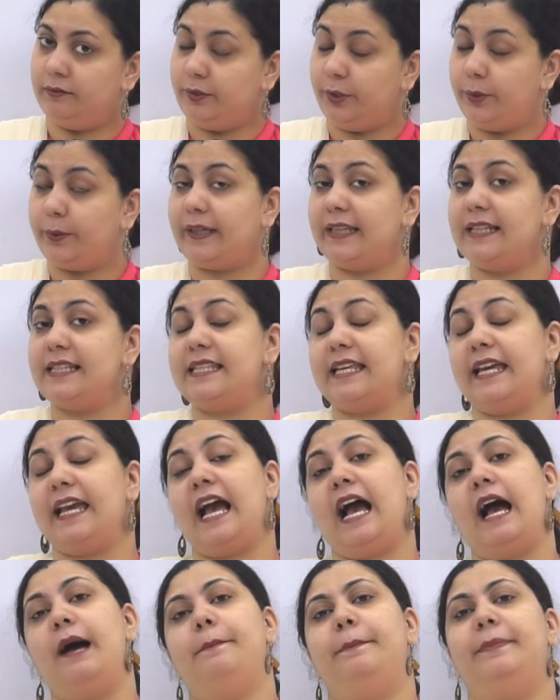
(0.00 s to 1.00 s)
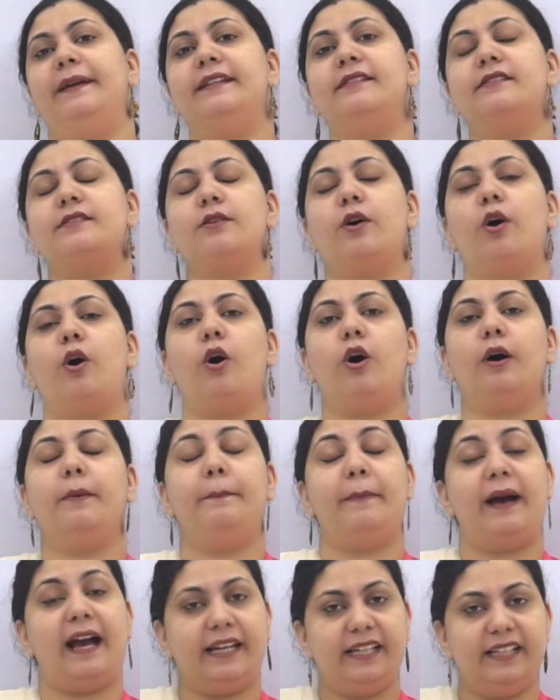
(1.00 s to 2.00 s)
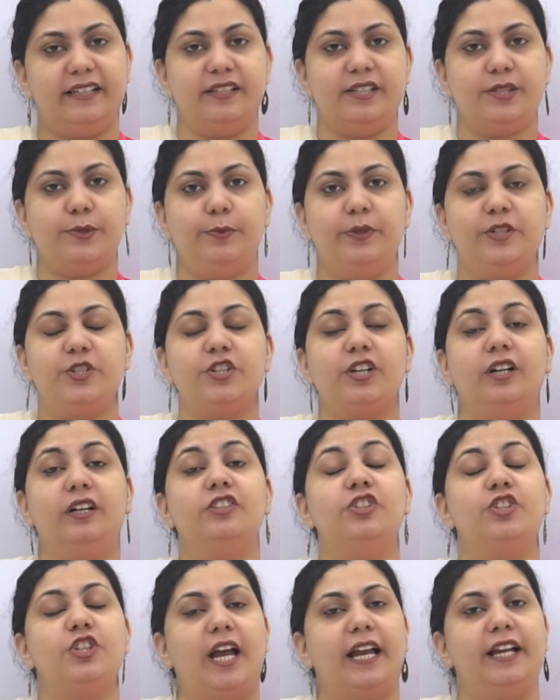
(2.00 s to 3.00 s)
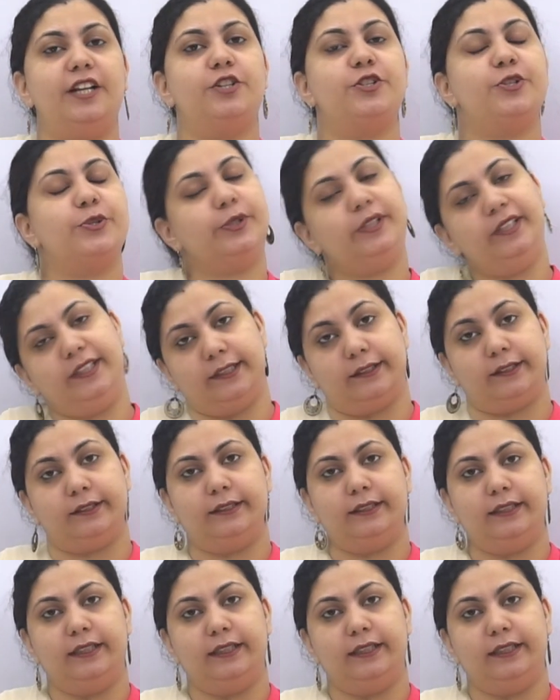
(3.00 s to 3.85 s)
you can say habits or manners which a child should learn.